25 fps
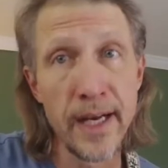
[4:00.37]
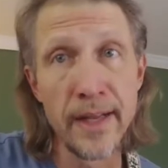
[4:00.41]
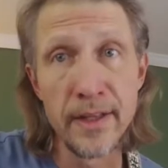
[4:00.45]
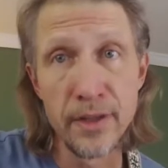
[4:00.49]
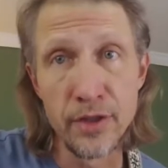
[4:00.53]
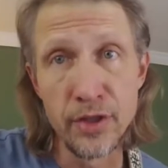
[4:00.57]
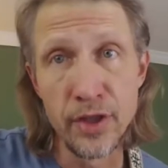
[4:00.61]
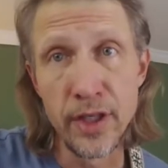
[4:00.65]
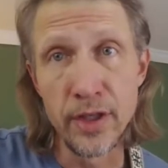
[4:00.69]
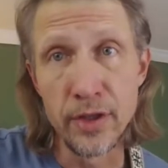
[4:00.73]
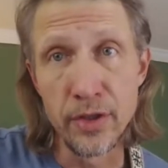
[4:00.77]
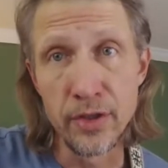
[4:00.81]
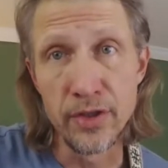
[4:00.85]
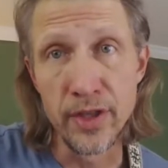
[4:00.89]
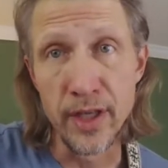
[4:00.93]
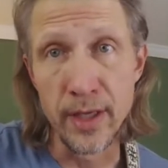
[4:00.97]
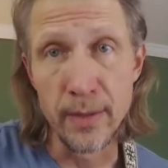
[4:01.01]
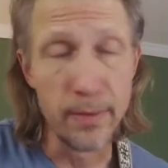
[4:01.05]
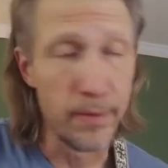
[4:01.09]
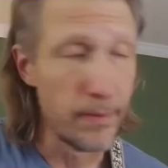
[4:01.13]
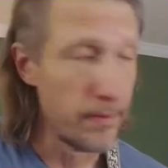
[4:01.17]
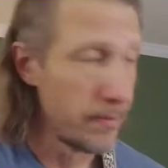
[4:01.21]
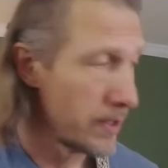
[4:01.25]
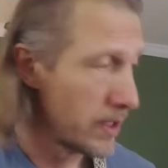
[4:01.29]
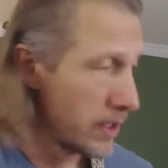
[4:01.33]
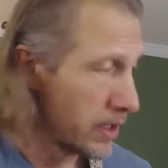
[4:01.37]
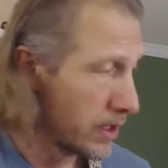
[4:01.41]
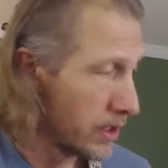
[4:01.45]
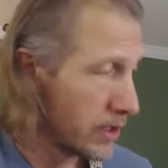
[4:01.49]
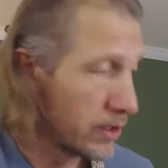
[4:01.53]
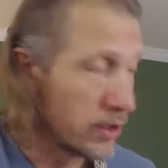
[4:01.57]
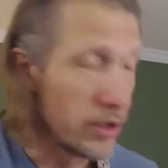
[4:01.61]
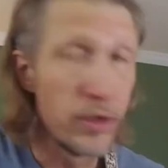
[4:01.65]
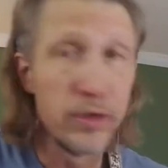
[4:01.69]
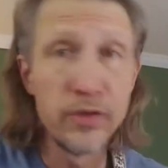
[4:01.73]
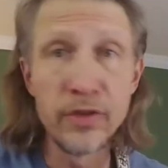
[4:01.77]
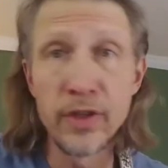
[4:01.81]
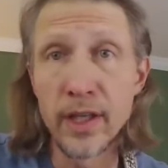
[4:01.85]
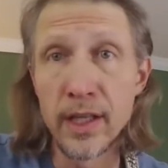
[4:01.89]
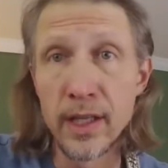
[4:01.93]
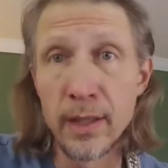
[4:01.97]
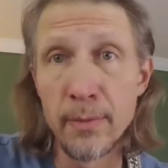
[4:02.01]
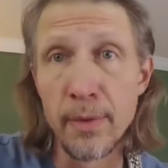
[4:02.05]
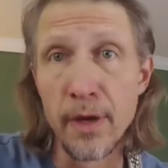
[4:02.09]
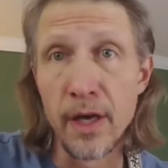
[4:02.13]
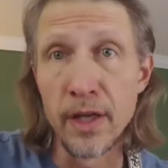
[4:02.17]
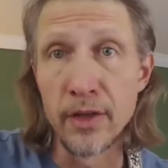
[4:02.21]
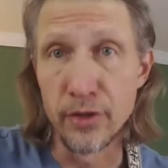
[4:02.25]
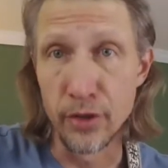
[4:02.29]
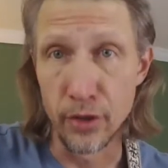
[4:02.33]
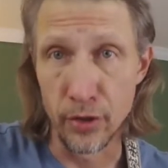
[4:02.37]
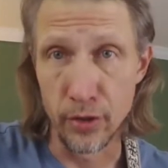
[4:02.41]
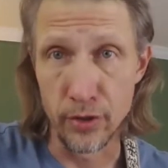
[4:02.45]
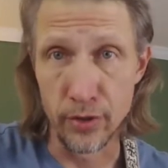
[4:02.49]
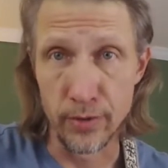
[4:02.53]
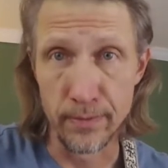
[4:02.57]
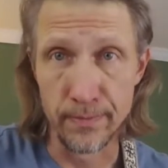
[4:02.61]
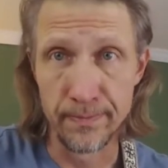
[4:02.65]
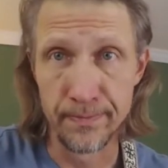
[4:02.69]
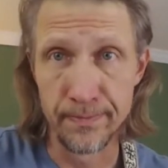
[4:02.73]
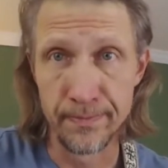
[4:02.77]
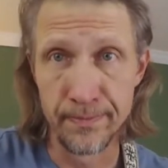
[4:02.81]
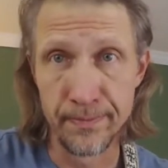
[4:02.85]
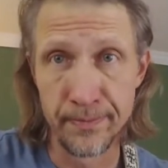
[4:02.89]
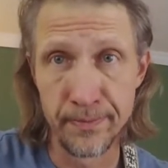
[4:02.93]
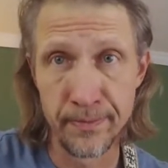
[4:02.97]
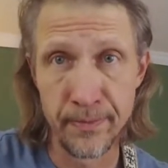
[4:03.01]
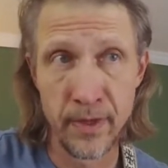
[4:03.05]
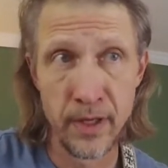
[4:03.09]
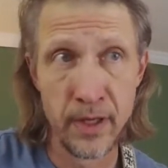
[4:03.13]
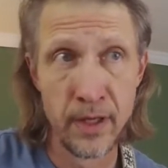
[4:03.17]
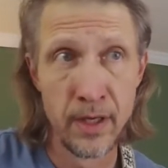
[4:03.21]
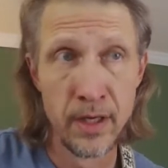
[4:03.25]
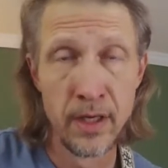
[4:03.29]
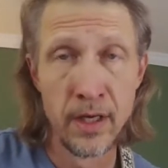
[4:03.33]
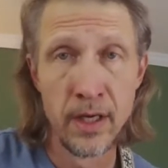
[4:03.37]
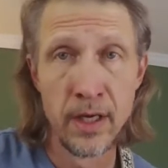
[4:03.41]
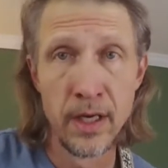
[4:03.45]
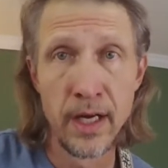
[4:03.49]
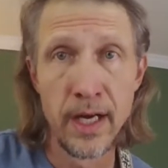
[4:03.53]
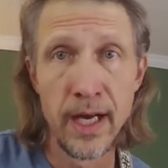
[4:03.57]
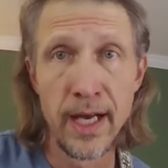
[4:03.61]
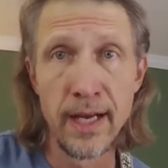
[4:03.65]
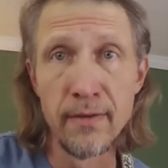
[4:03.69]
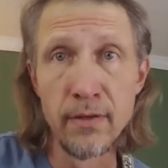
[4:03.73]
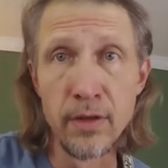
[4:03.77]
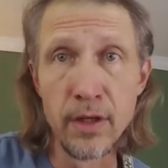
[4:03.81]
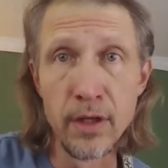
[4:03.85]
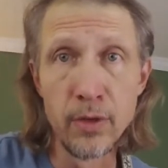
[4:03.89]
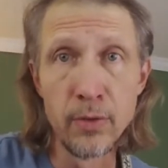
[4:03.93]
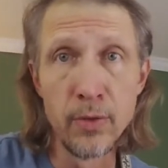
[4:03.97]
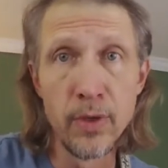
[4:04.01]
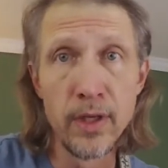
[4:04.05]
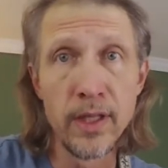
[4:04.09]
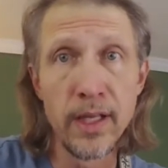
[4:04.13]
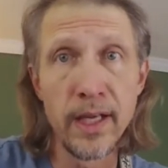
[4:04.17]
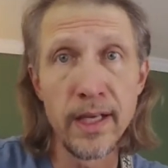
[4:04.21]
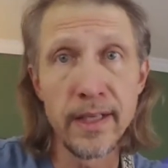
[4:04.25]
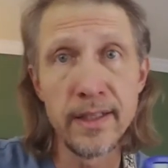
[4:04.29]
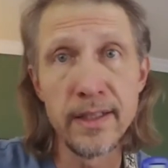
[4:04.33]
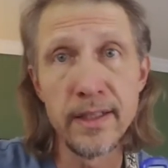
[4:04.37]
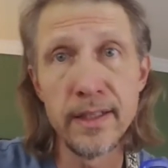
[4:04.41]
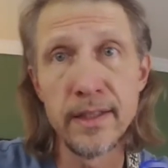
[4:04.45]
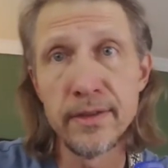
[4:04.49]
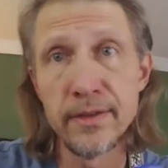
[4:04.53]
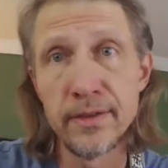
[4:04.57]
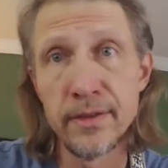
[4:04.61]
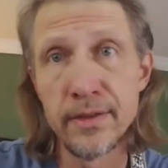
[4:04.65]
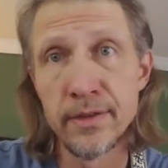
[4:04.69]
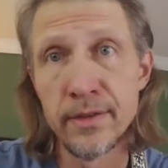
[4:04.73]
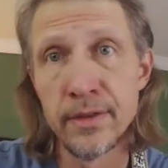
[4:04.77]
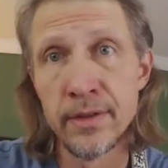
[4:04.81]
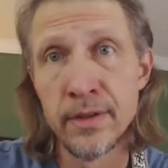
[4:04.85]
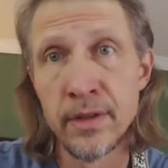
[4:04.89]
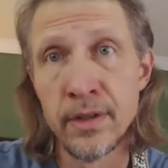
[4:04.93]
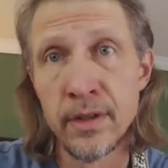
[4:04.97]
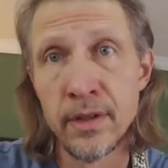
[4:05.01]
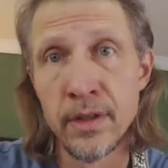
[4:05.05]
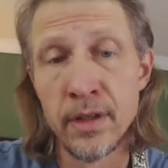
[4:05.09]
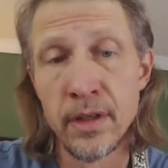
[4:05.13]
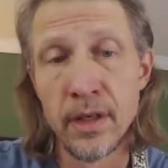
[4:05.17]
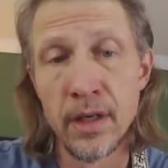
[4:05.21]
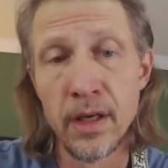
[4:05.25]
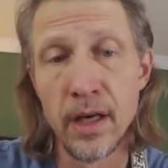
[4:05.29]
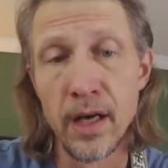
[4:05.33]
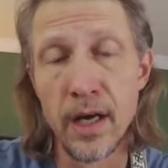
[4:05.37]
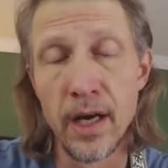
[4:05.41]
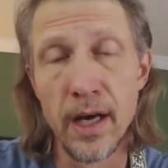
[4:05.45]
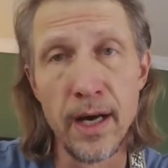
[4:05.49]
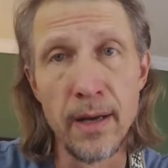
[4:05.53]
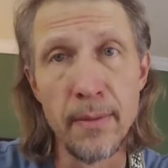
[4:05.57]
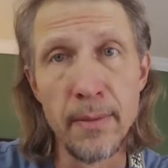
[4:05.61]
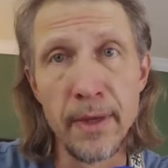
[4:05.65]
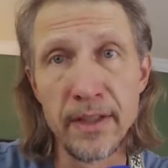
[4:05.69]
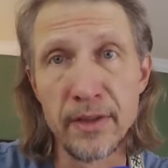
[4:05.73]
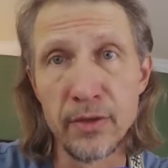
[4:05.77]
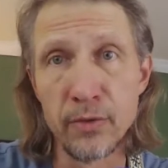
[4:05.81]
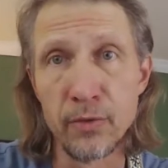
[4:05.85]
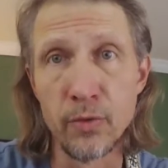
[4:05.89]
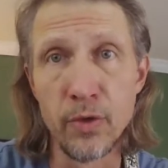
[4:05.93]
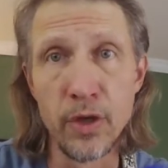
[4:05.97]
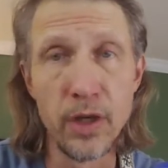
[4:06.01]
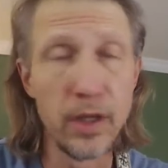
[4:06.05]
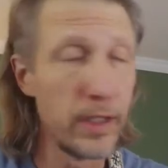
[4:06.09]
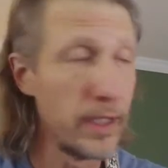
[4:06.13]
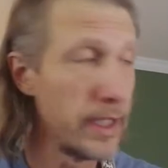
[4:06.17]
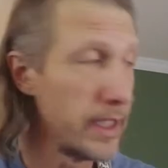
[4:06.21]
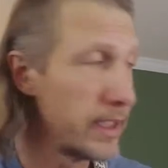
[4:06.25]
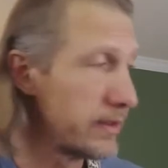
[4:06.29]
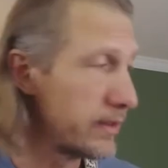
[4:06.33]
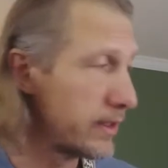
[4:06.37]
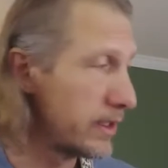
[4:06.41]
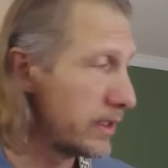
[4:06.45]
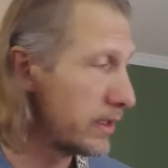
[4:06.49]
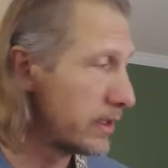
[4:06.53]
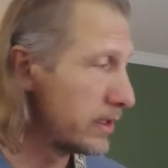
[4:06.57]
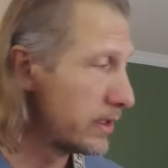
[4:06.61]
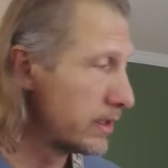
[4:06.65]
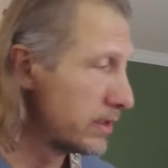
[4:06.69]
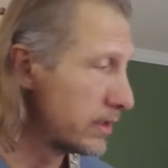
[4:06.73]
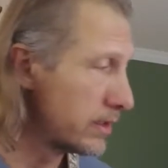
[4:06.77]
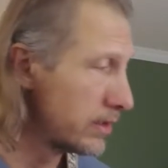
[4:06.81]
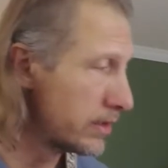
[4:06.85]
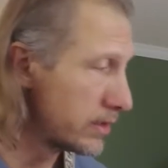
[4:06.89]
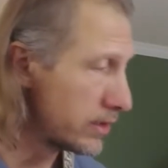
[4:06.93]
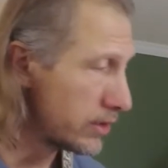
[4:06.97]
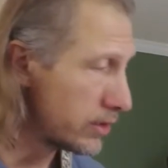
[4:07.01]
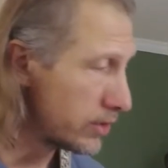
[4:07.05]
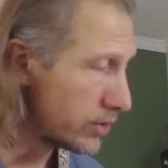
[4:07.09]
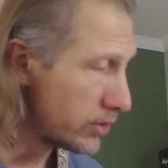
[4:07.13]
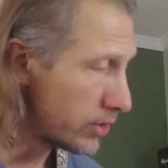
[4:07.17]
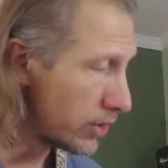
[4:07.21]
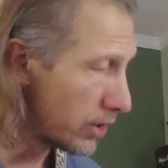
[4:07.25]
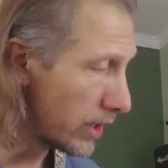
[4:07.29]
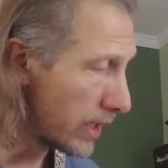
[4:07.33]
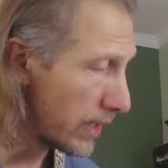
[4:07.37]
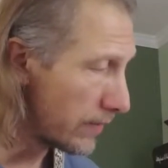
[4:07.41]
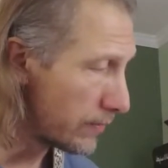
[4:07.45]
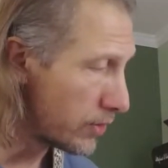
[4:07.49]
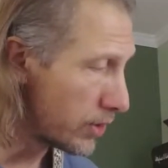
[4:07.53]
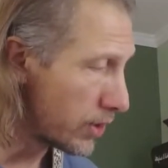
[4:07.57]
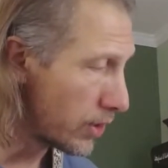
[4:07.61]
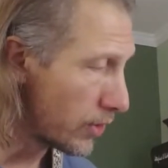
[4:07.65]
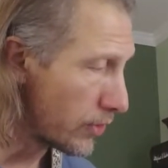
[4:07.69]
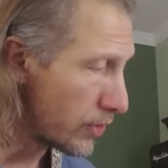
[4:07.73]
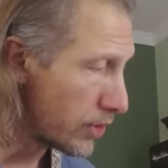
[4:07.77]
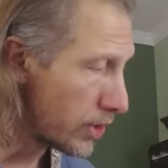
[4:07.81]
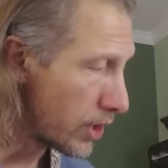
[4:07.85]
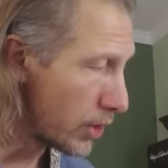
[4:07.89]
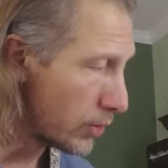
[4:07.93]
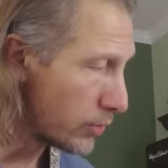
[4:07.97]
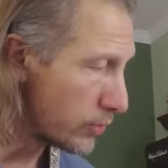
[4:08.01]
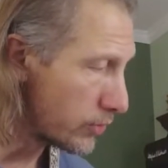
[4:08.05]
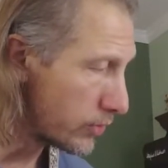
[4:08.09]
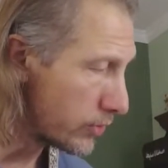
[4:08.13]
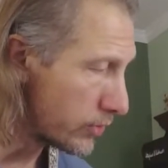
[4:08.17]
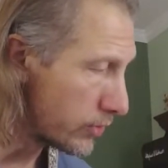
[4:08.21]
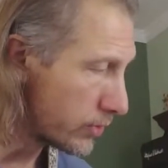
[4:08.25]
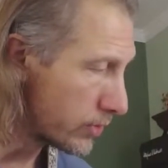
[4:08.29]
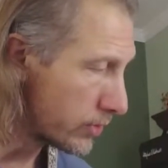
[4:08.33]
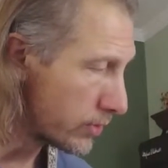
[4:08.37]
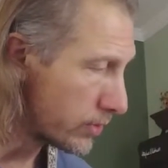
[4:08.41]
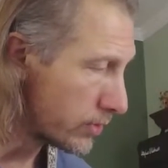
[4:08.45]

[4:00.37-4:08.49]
of the cheater tip. Use a clip-on tuner. I have a little one like this. Makes it real easy. You still have to know the notes,